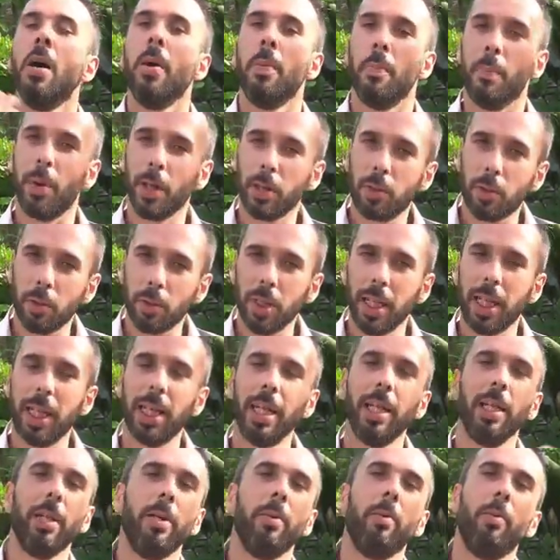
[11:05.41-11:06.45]
But
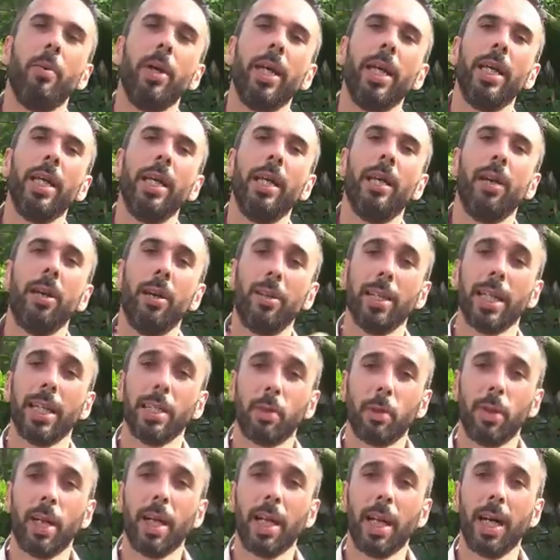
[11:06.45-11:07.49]
today we learn as
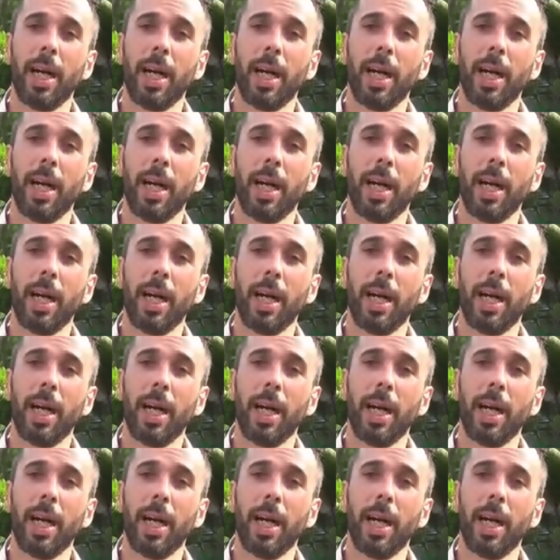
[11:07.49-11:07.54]
well